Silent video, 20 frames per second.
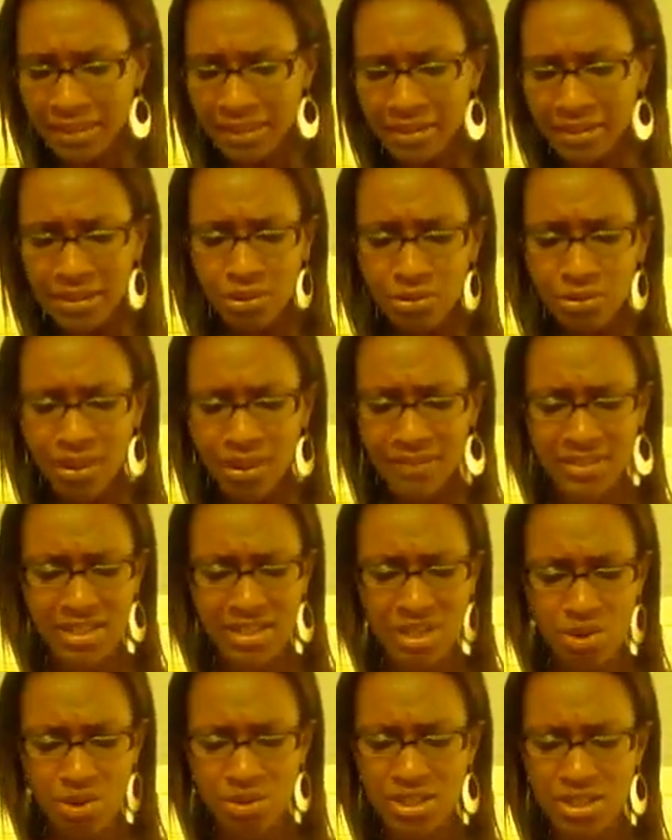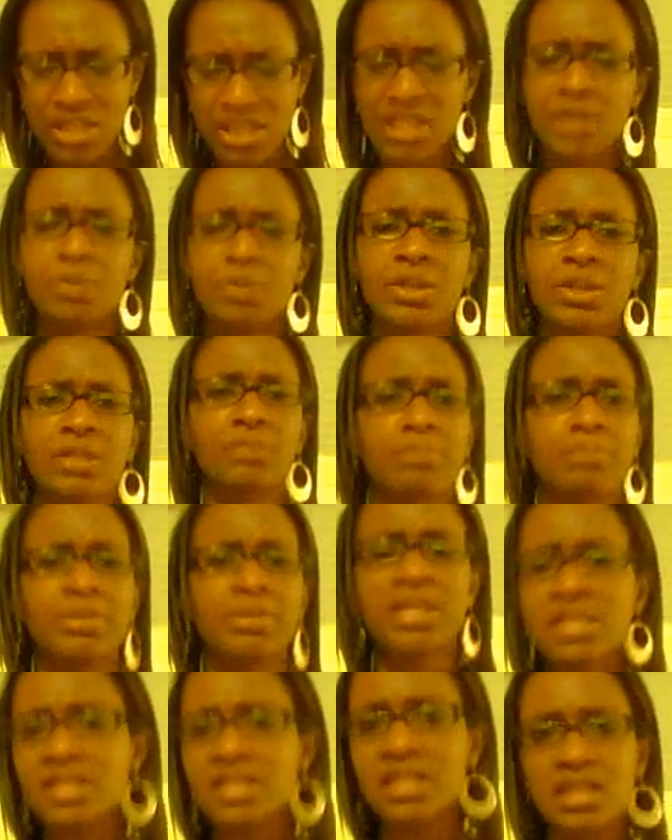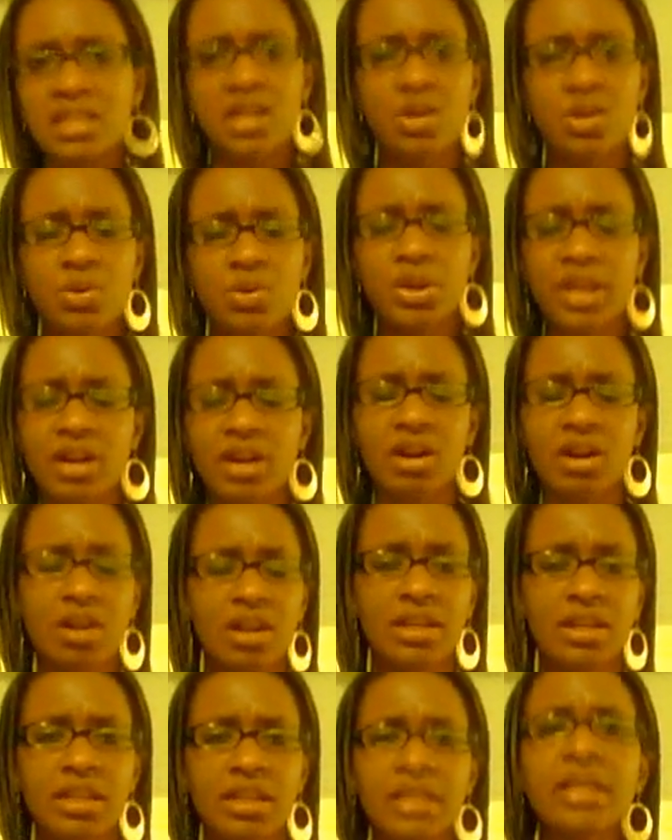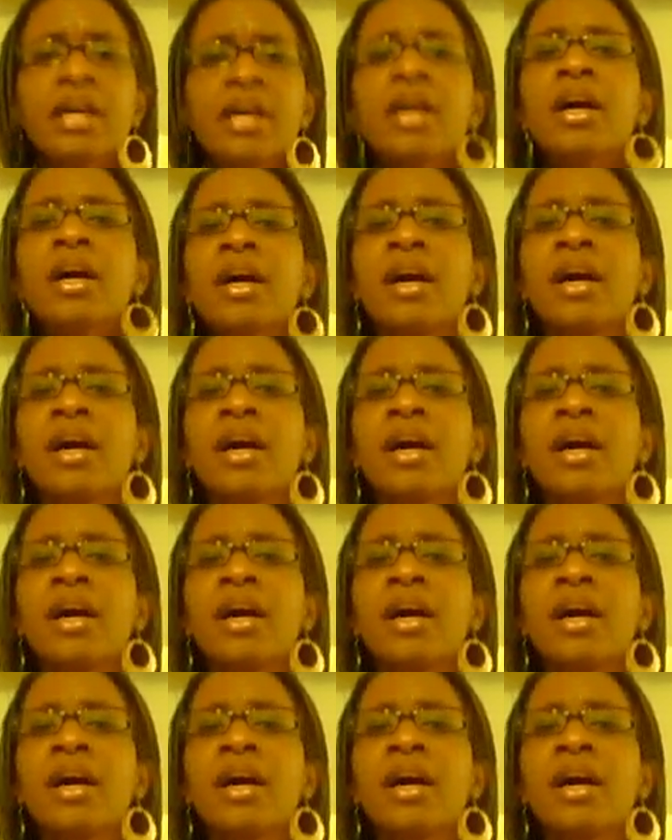And then you have this whole scene with Benzino and Carly.